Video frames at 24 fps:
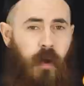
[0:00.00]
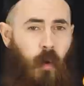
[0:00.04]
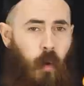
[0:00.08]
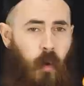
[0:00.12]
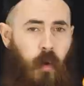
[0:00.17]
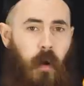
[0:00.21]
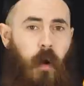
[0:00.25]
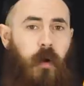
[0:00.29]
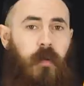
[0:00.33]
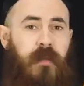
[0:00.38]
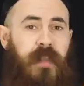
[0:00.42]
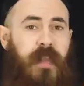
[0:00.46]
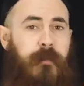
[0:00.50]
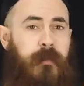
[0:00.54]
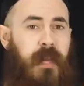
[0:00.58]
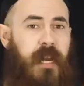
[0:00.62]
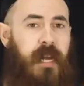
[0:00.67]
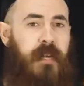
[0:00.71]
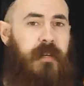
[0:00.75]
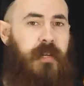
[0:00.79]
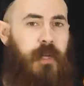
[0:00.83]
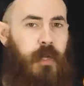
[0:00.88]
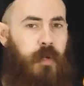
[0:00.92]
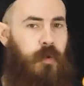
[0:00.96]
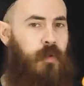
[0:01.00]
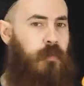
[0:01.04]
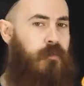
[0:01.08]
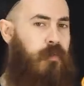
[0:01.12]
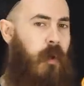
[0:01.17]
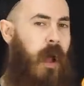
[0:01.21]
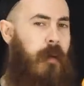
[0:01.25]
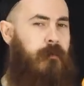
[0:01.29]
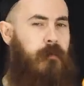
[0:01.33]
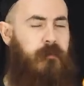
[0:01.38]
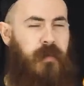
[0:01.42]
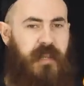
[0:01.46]
or are limited to
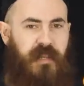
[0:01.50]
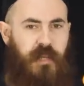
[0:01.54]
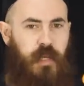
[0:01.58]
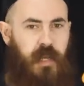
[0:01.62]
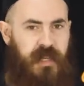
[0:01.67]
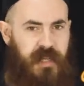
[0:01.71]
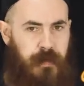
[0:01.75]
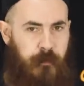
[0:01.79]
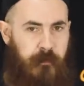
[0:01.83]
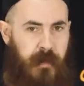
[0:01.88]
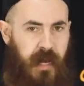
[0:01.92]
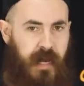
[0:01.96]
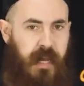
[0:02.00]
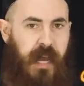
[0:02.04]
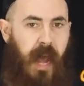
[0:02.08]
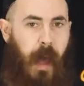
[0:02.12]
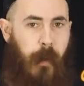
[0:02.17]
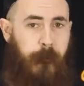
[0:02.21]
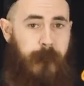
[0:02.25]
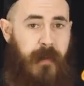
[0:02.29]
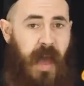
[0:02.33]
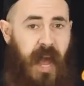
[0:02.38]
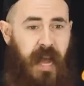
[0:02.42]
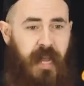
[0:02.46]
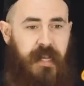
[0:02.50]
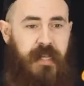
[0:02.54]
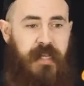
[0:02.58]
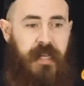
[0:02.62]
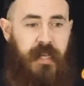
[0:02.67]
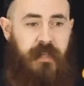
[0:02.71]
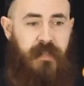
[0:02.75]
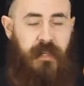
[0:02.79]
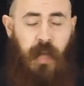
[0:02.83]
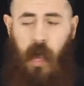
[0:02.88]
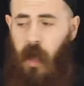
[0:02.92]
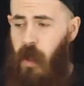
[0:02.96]
probably just mid-cap
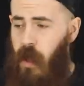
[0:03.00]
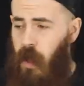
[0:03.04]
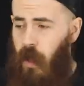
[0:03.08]
magazines.